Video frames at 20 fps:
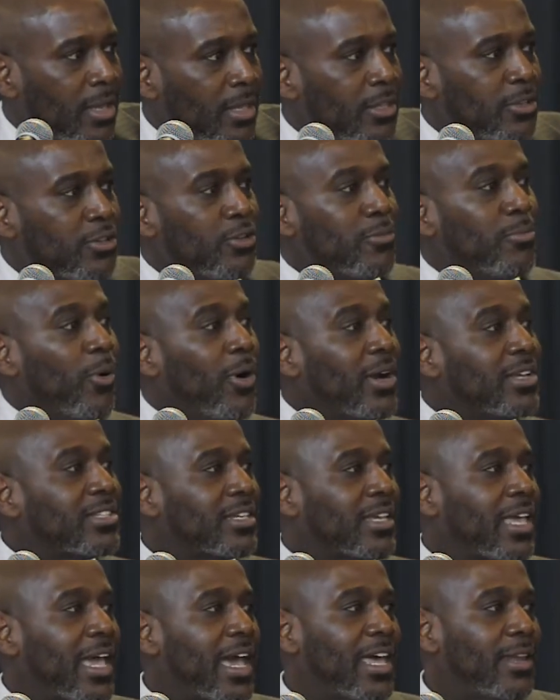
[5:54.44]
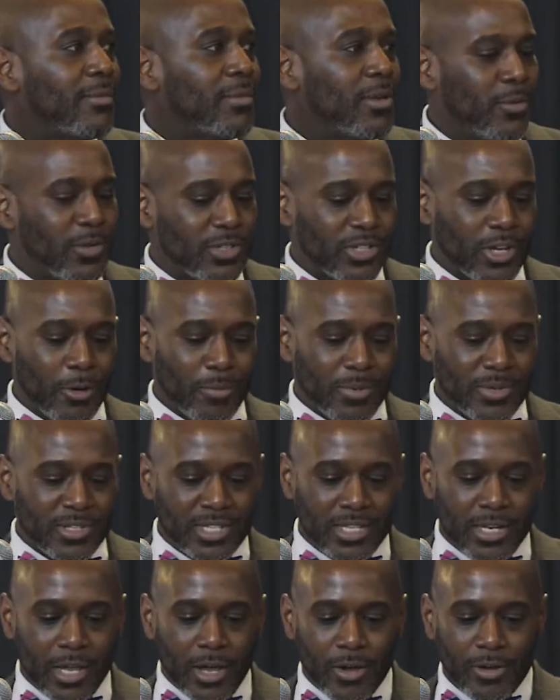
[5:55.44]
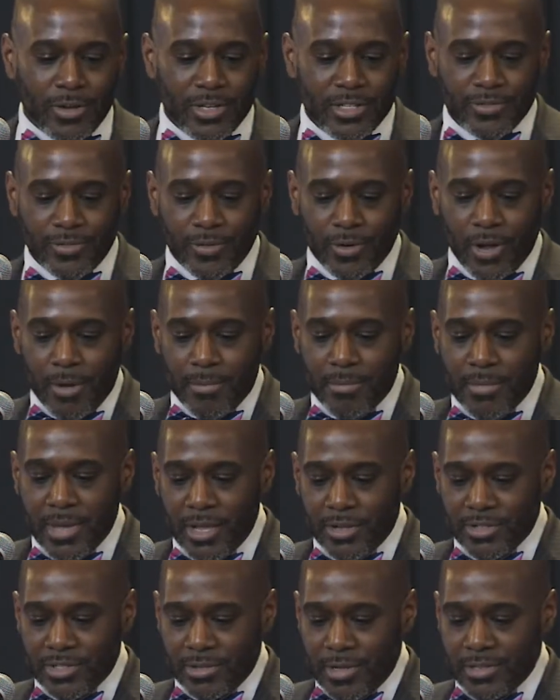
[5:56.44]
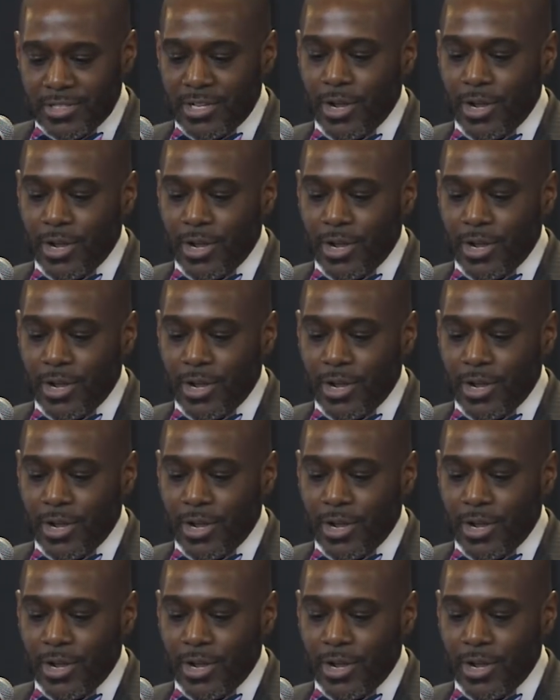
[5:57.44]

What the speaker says: The Du Bois Academy, which opens in August for males,